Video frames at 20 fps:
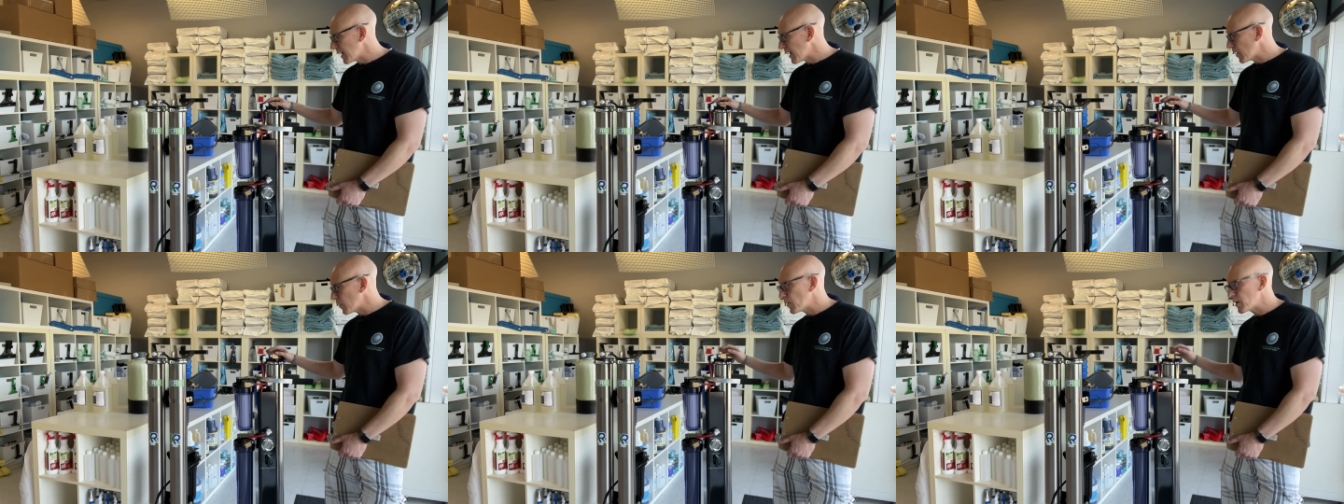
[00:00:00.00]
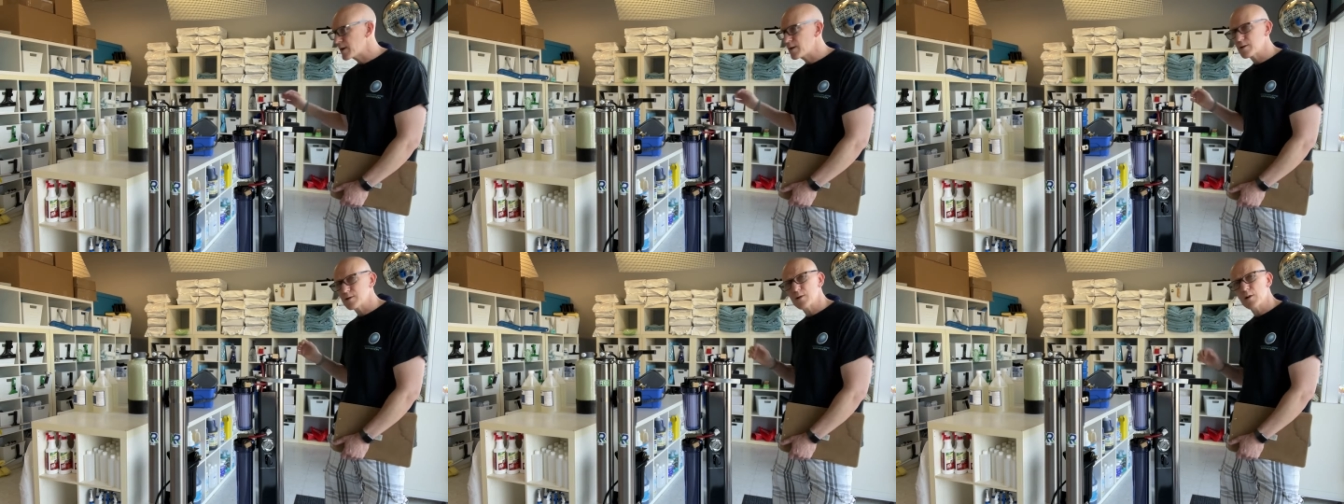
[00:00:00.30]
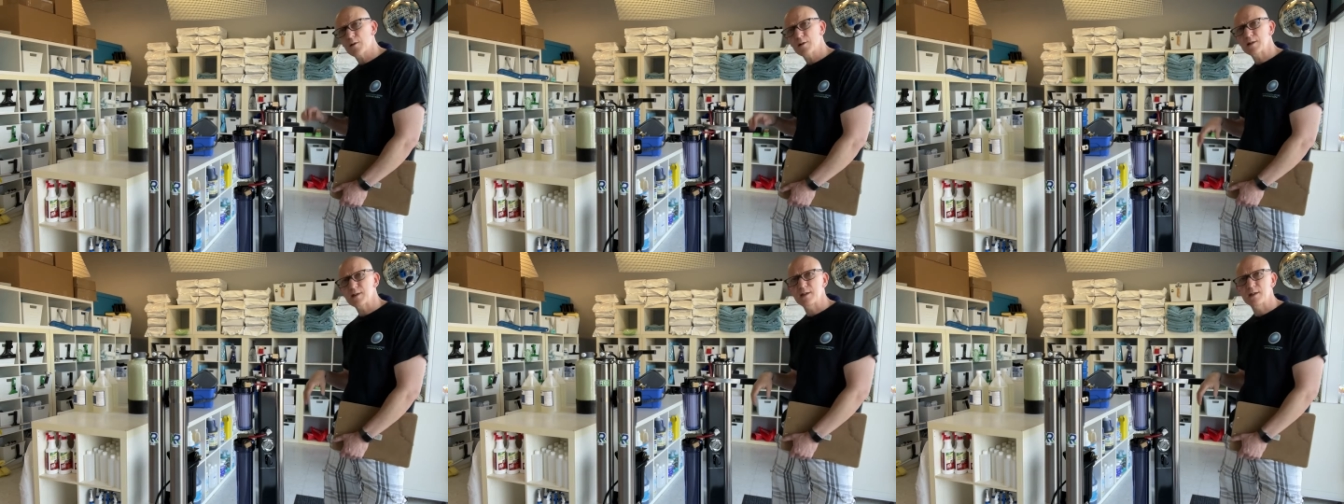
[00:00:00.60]
And what you'll
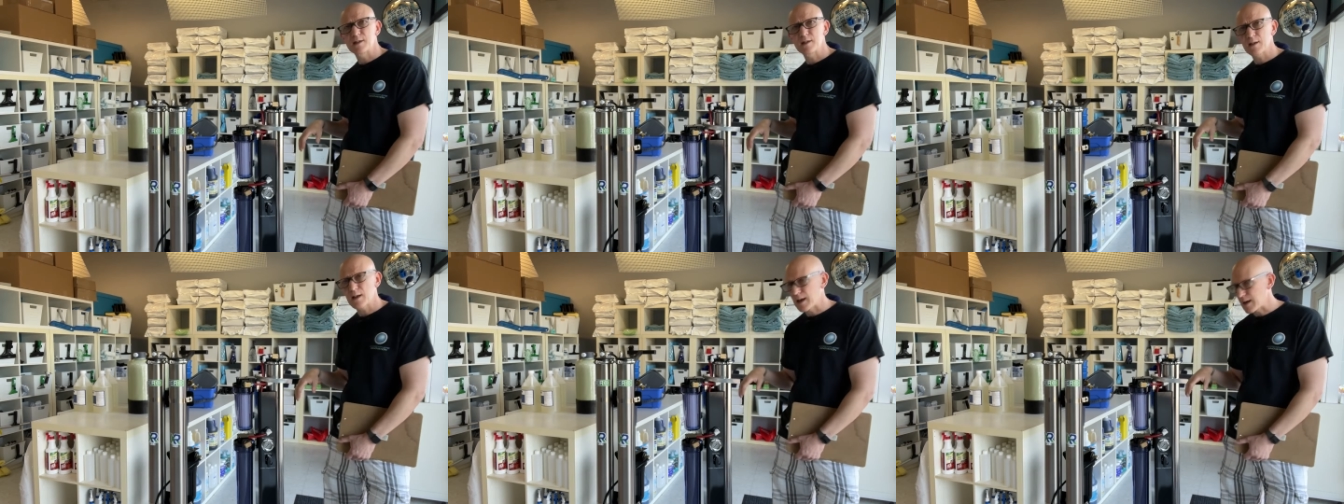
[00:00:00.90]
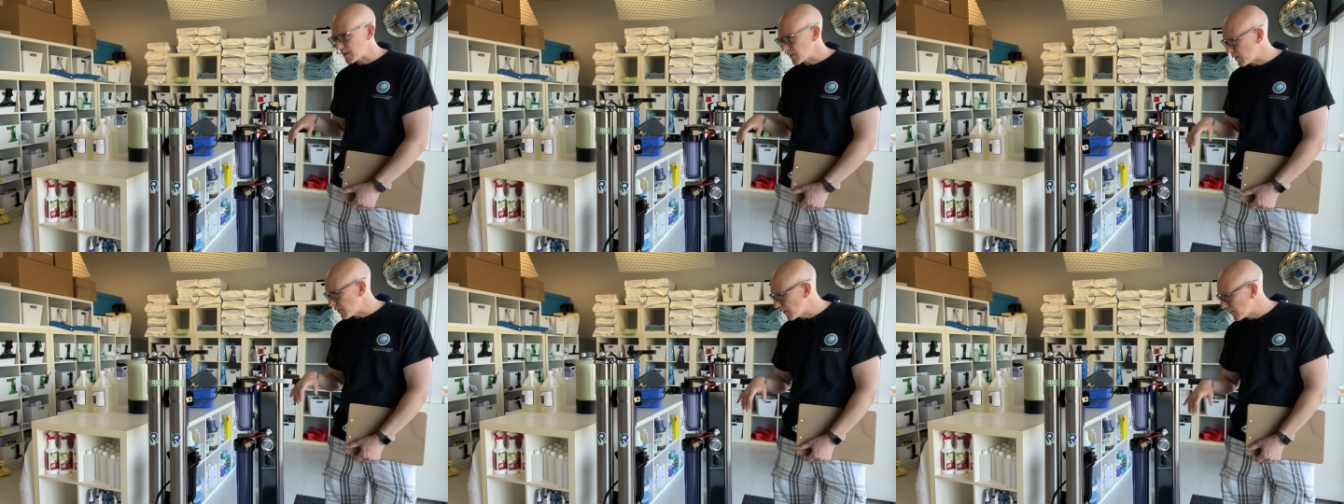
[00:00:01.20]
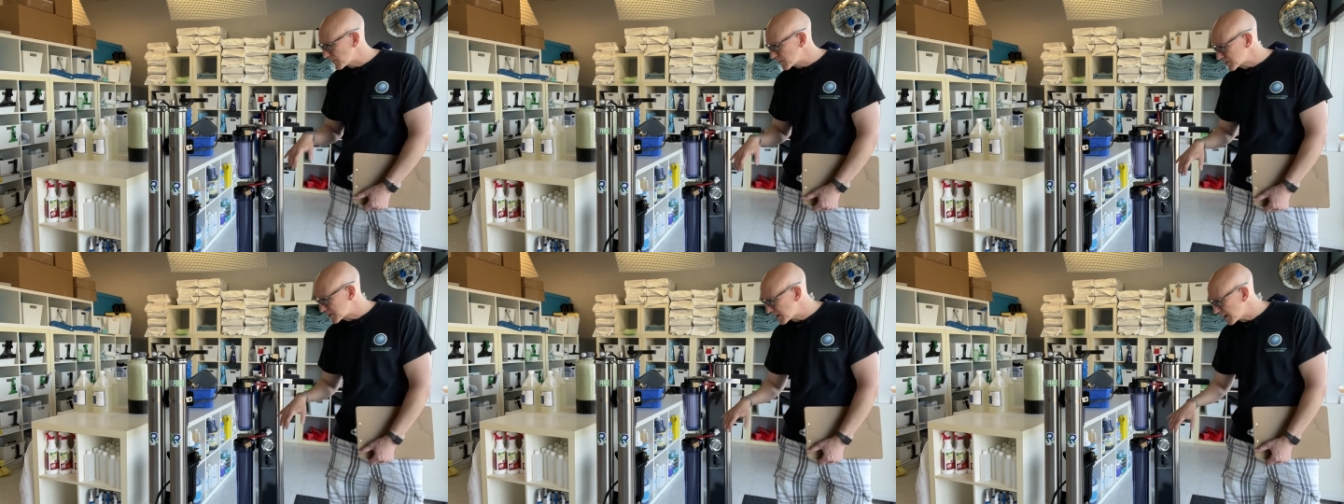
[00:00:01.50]
notice is that
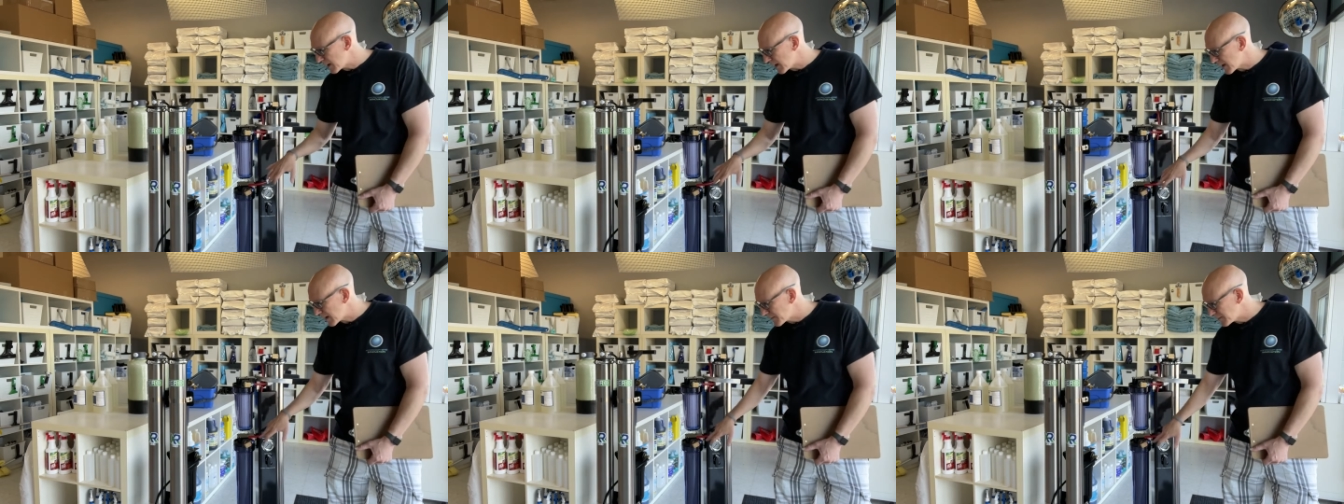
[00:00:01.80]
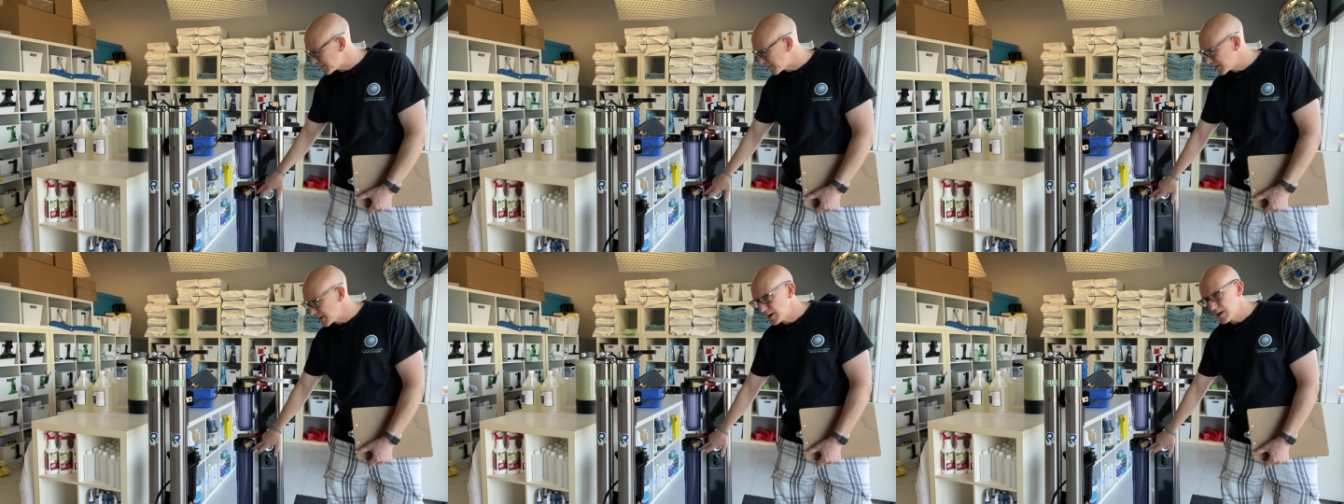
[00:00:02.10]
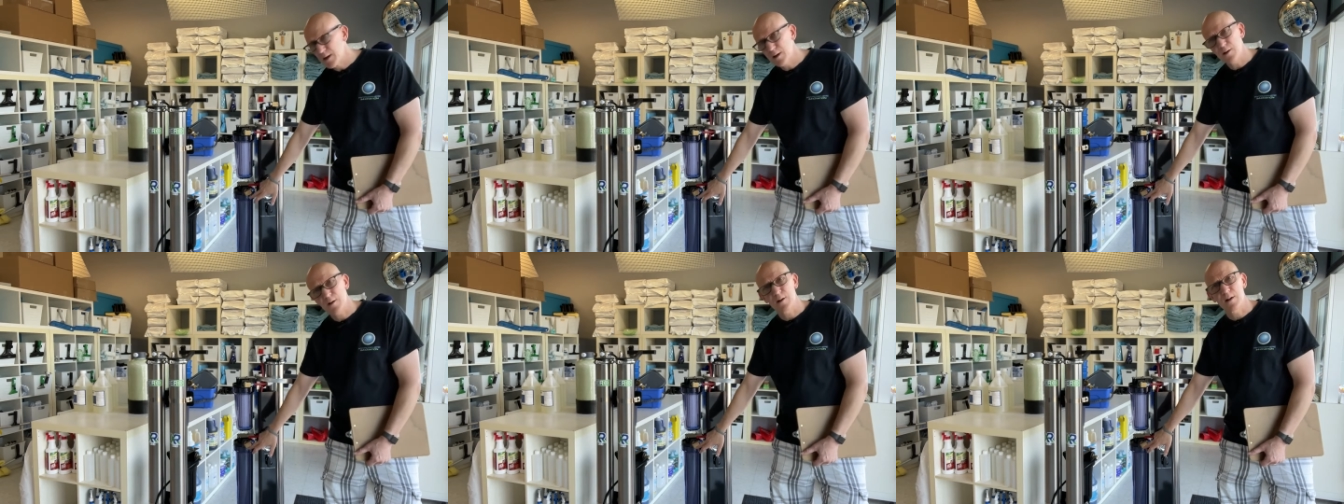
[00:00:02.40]
over time,
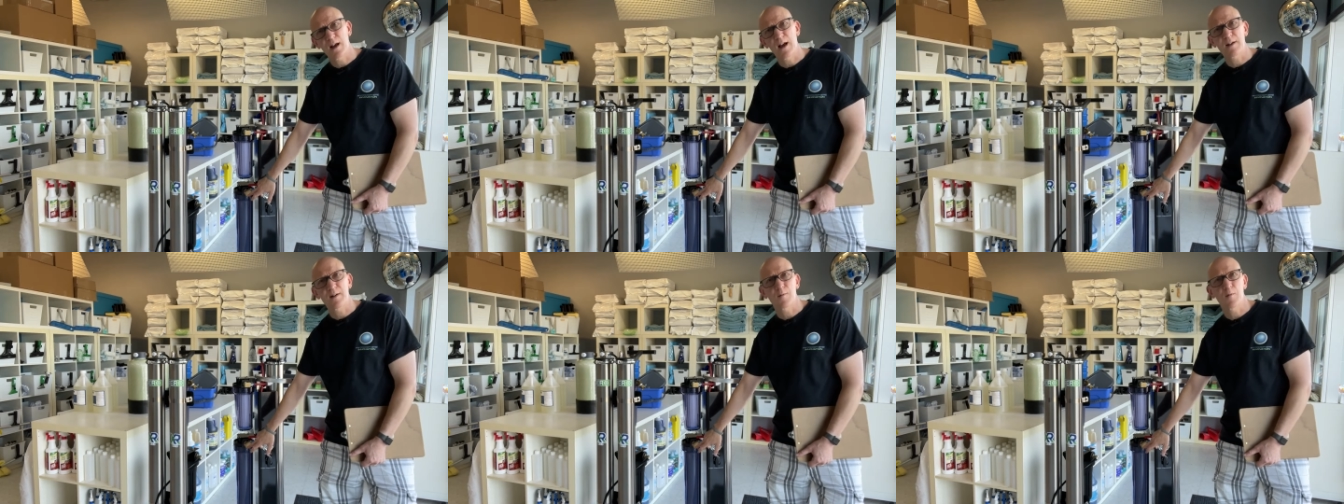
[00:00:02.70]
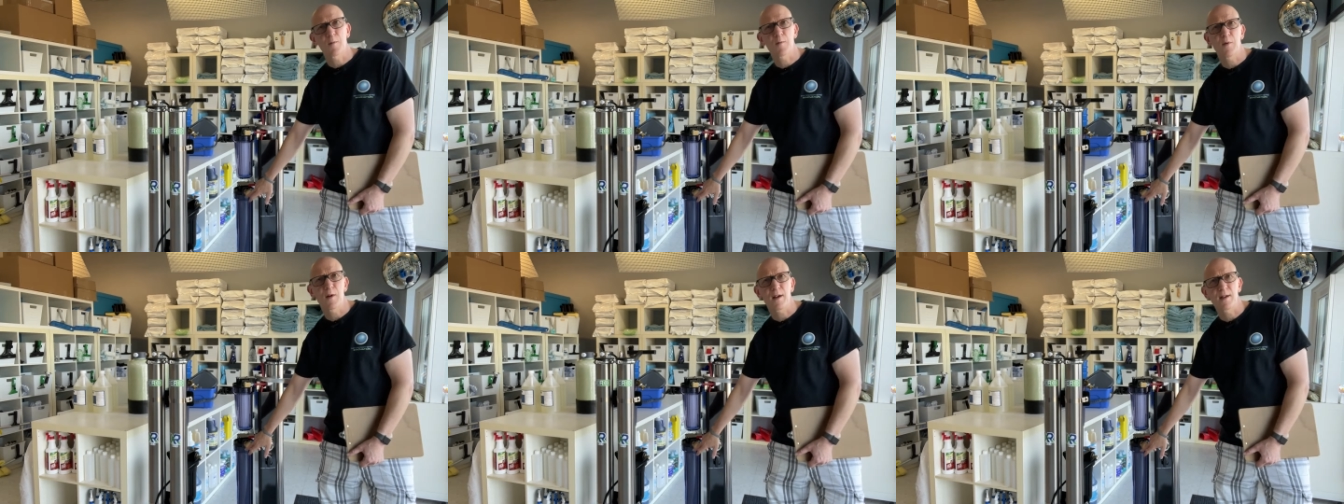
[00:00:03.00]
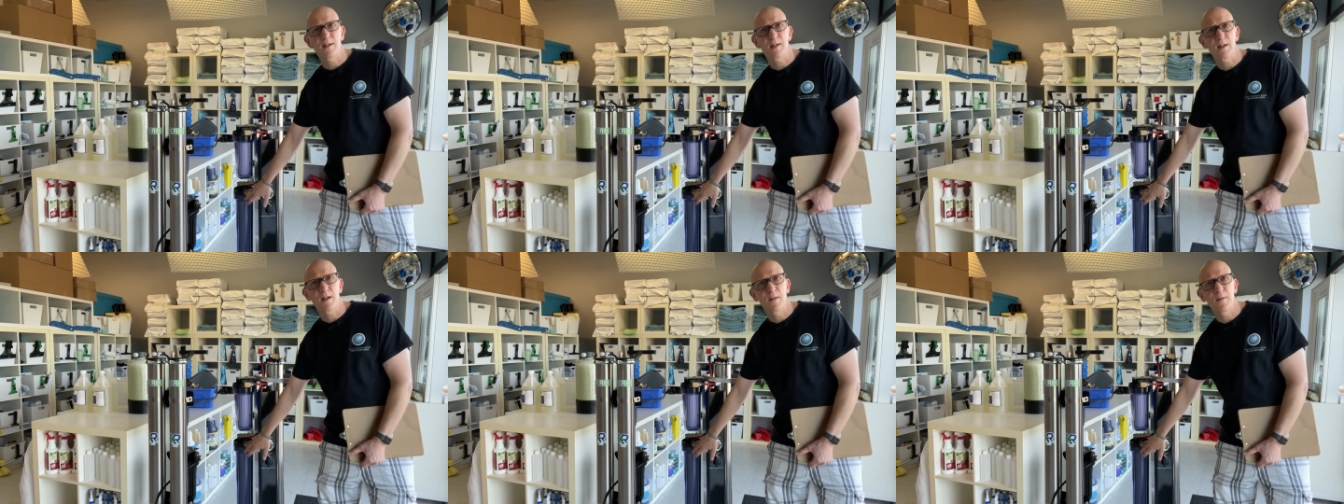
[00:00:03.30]
you're going to have to
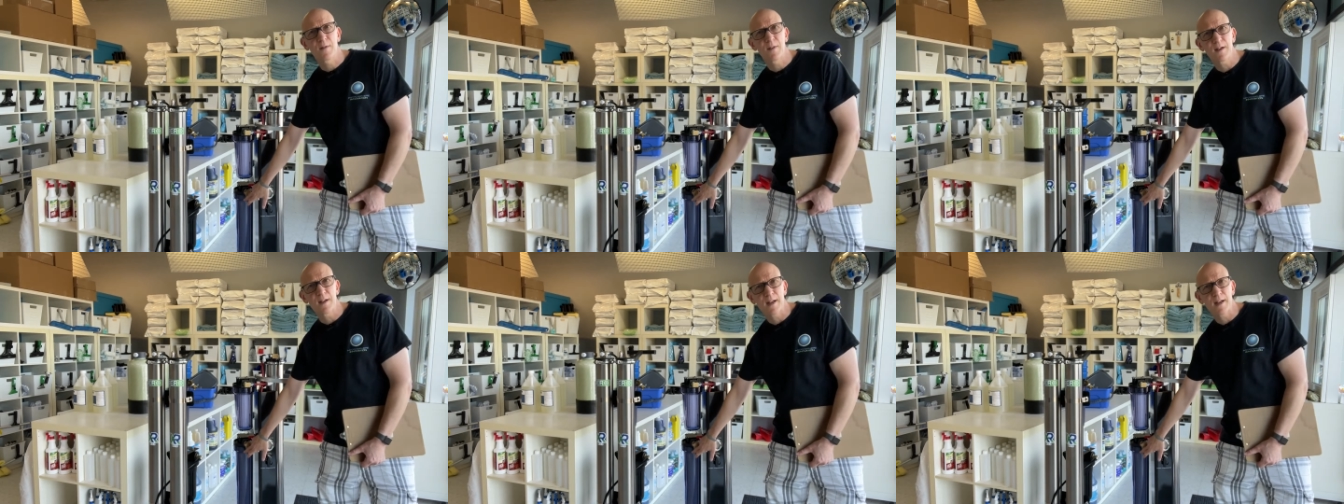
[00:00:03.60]
replace the